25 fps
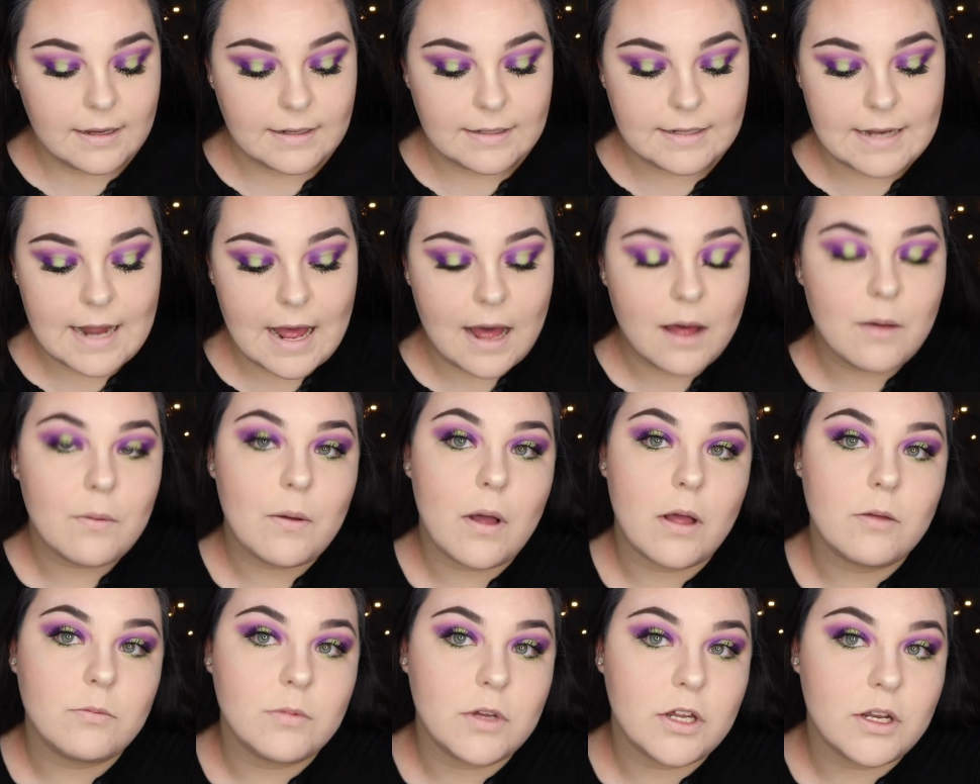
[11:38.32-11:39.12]
Now
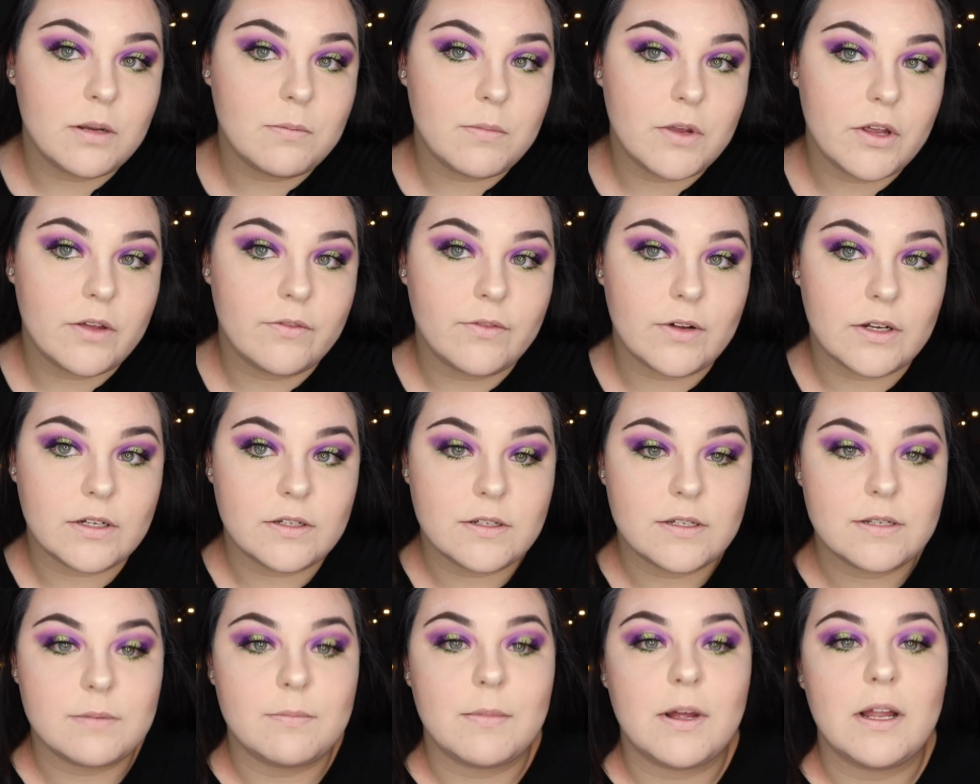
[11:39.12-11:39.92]
I'm going to move
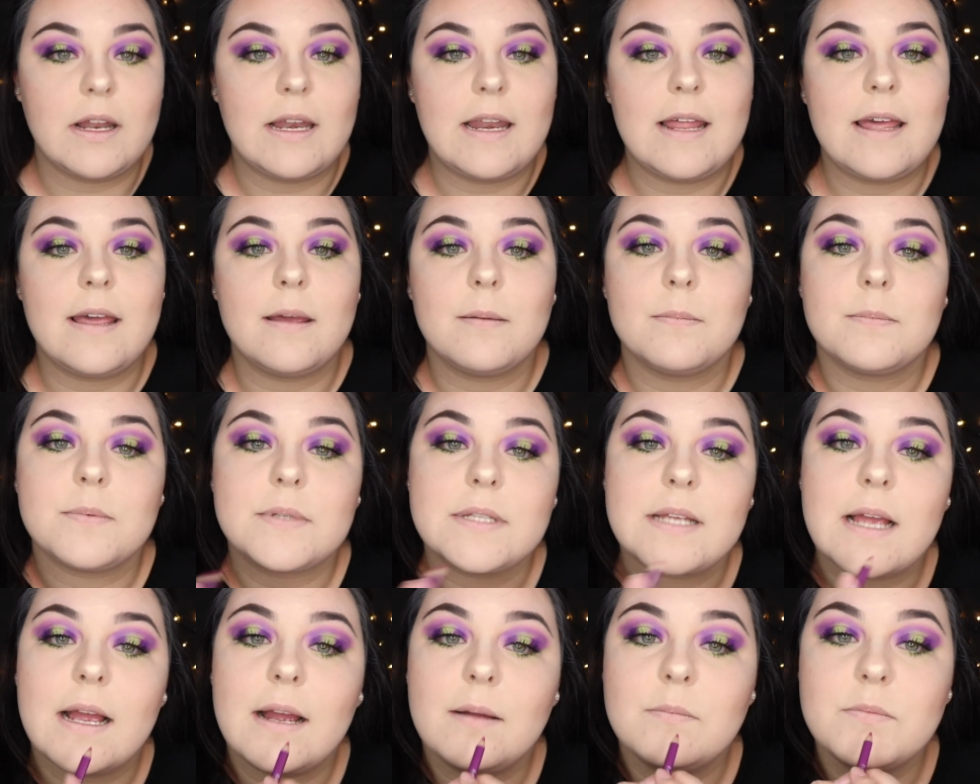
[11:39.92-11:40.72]
on to my
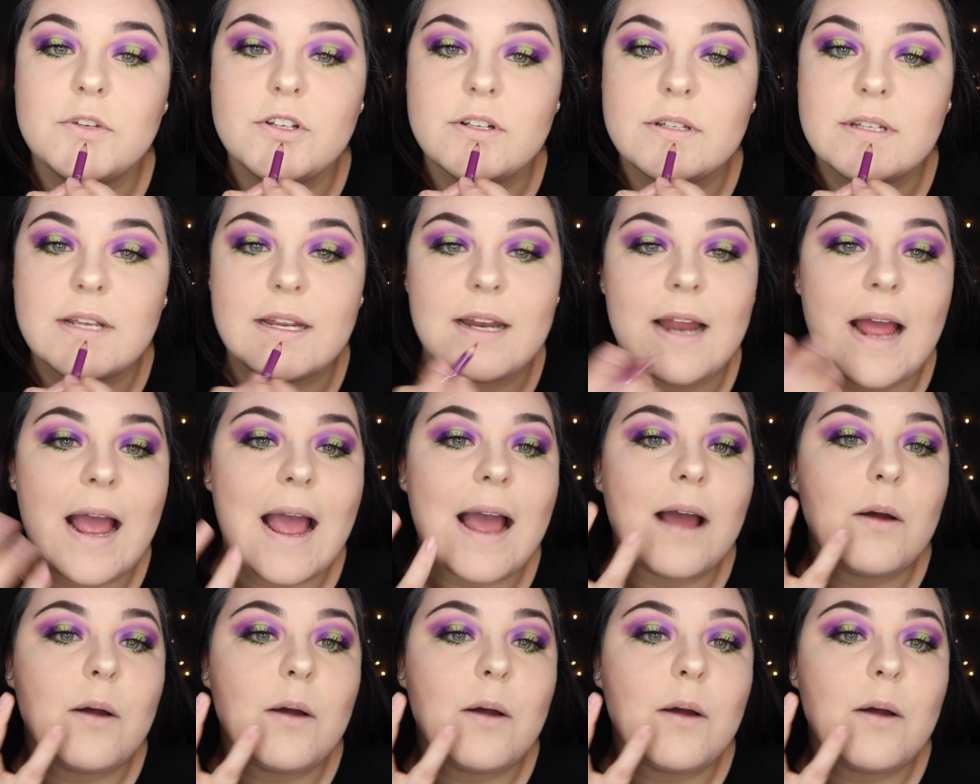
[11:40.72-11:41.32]
lips. I'm just going to